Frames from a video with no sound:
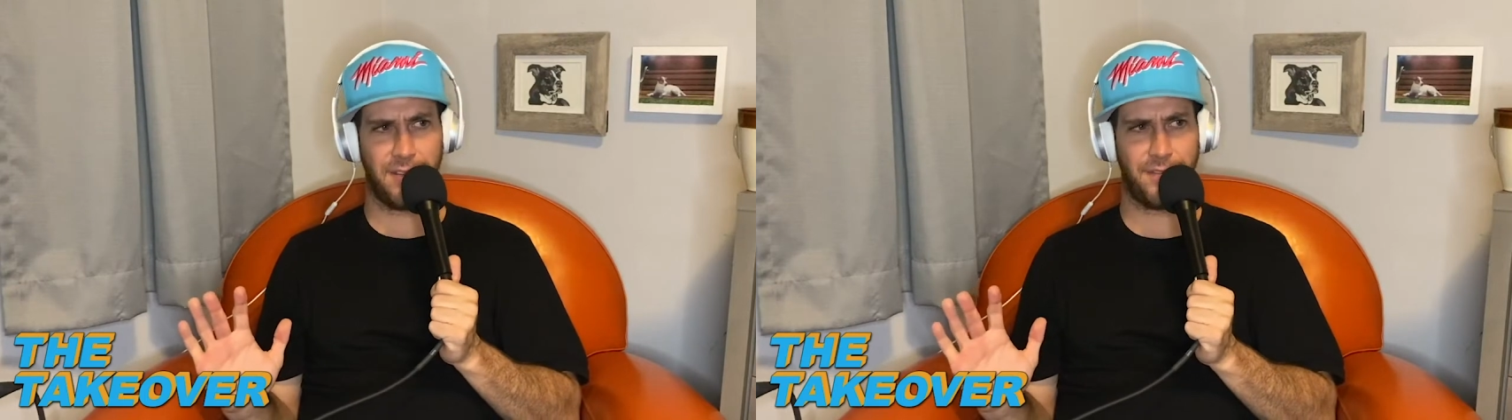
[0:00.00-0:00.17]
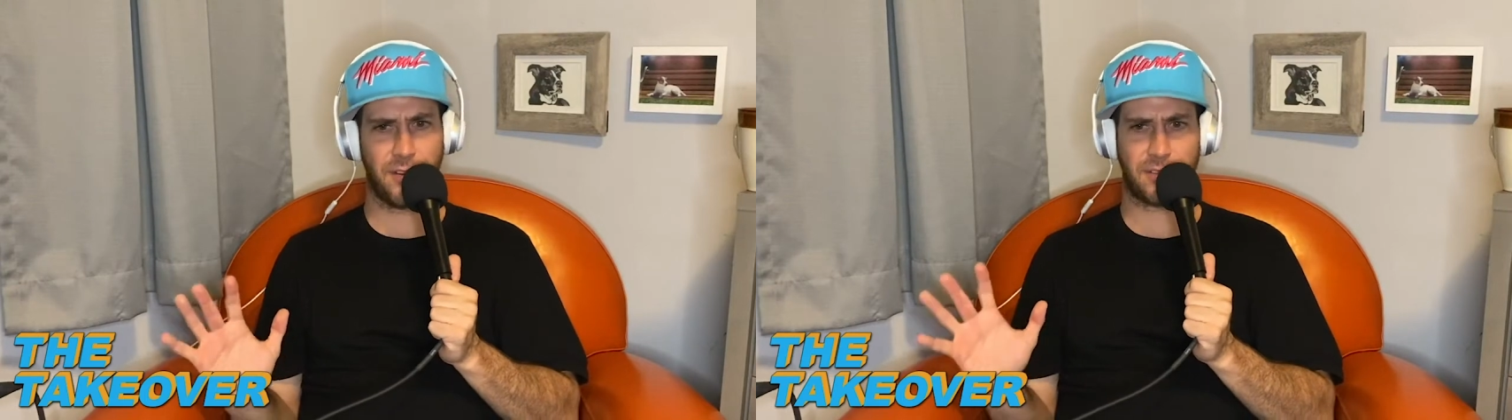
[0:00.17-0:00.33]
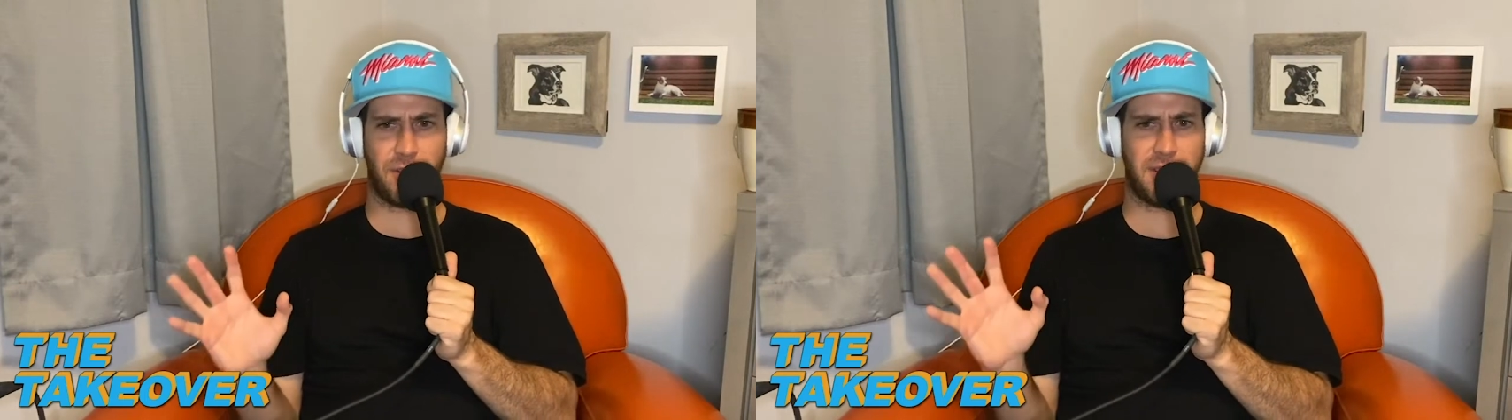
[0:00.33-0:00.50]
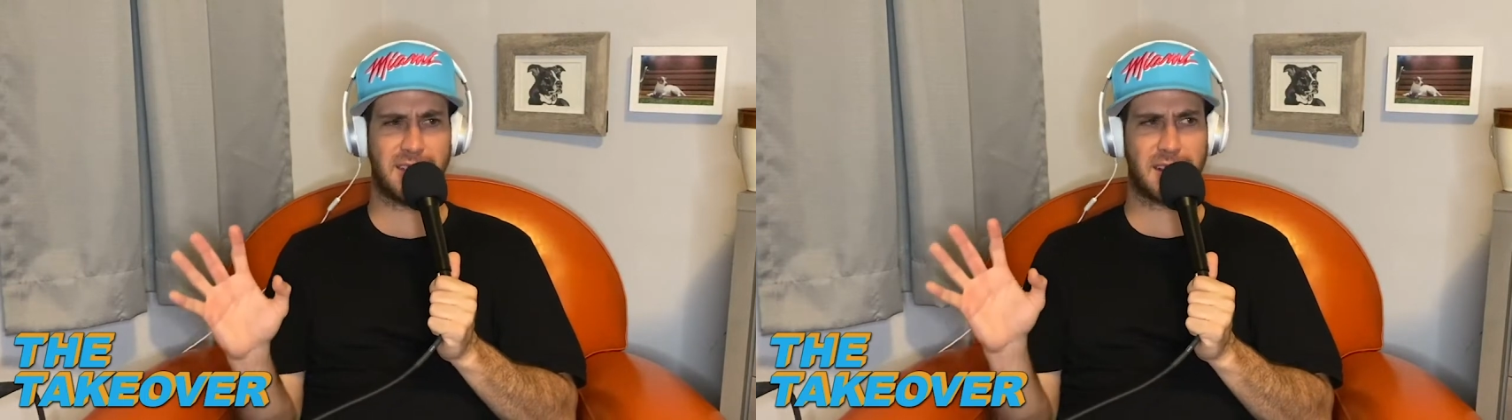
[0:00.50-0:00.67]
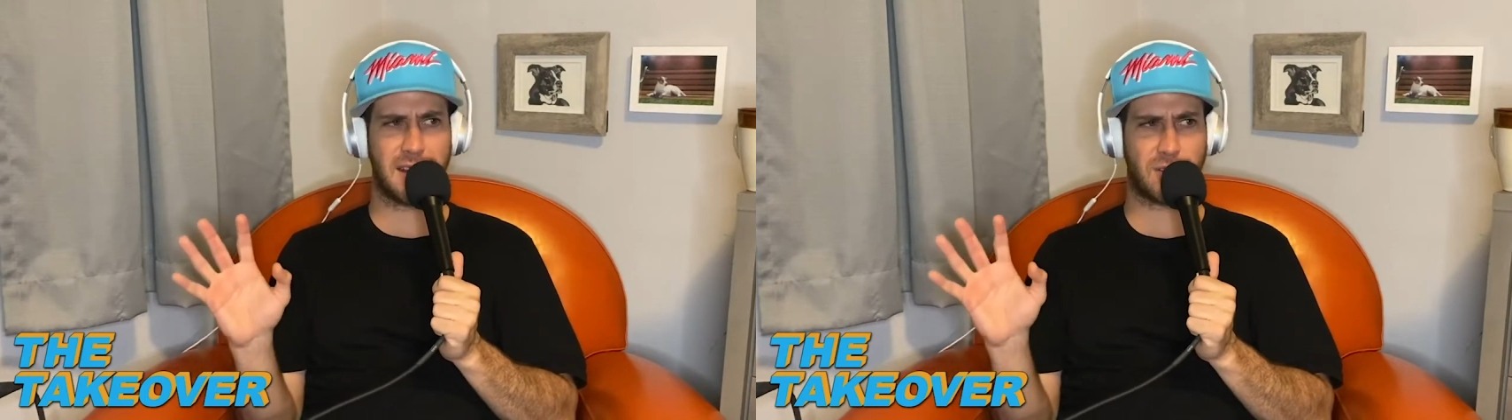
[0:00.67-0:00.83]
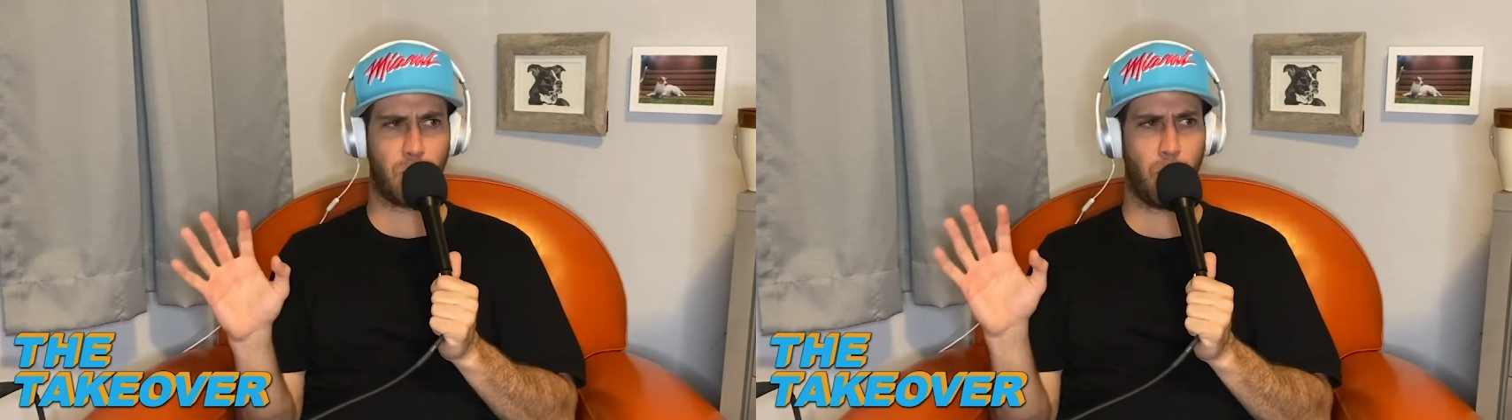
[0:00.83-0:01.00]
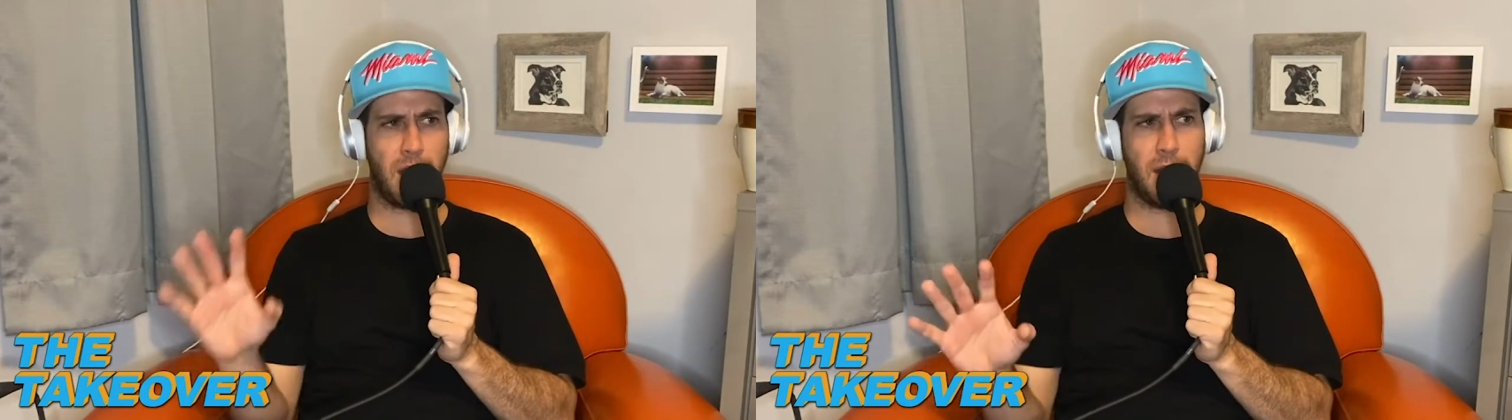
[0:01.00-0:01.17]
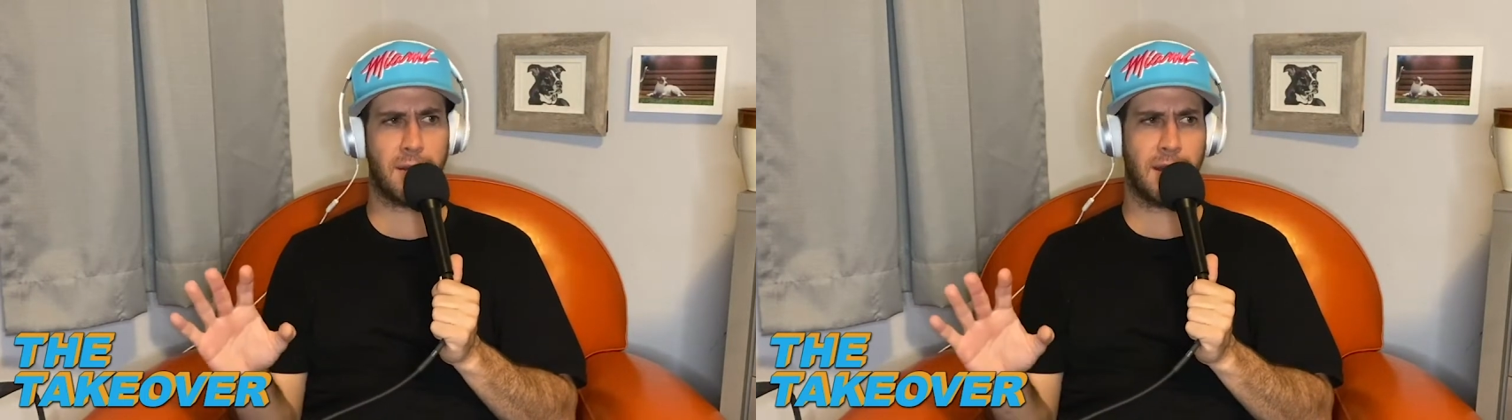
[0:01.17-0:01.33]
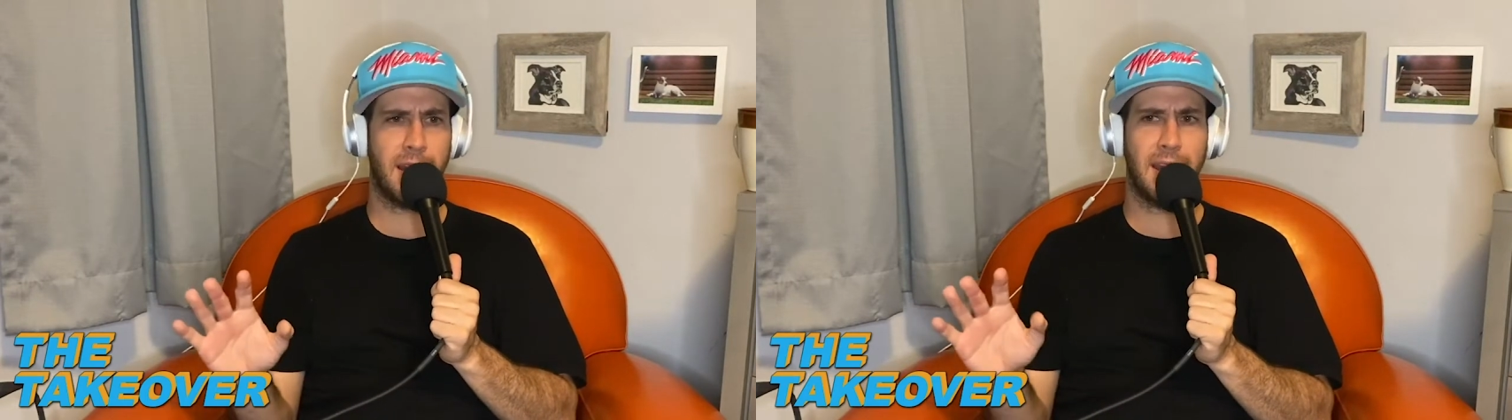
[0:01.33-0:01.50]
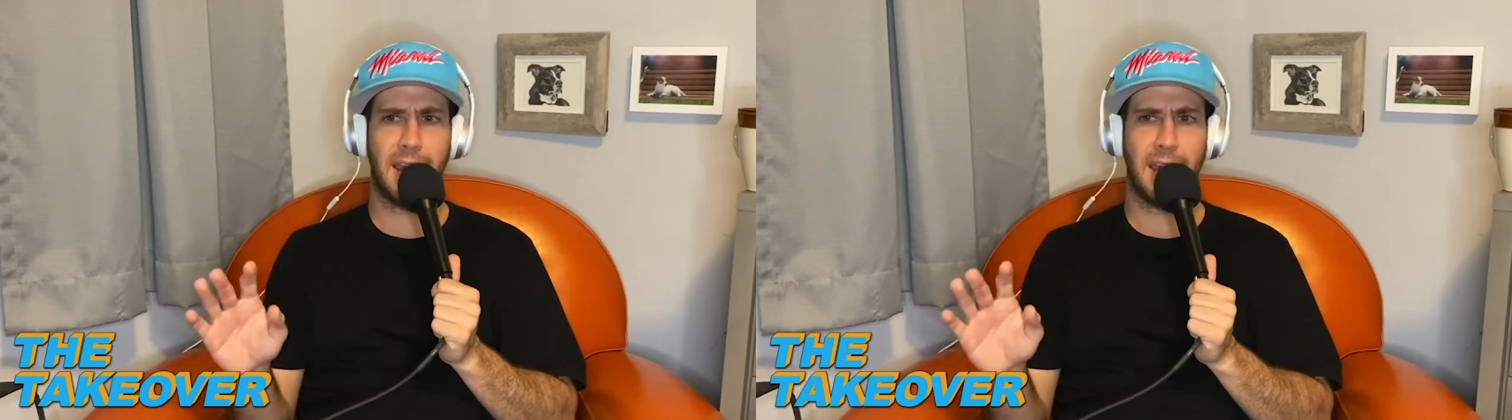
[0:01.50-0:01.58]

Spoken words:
First of all, these guys are weird.